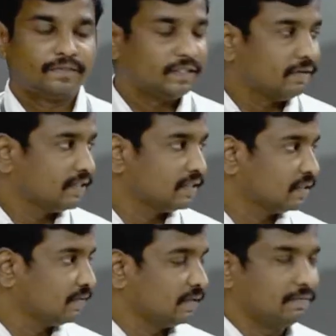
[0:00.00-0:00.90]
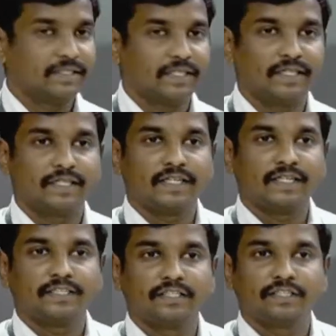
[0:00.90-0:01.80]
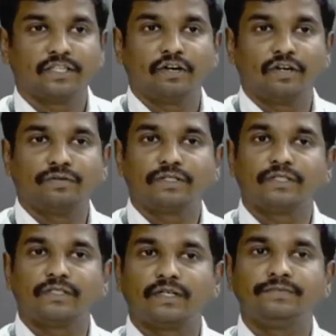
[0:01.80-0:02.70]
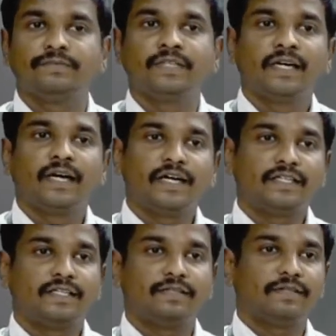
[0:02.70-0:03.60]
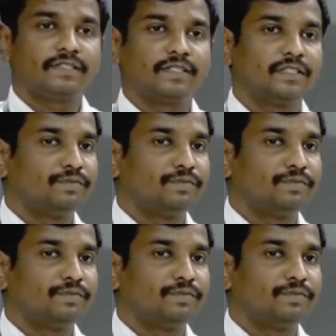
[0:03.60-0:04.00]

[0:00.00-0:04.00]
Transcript: devices, fiber channel connections along with the other devices.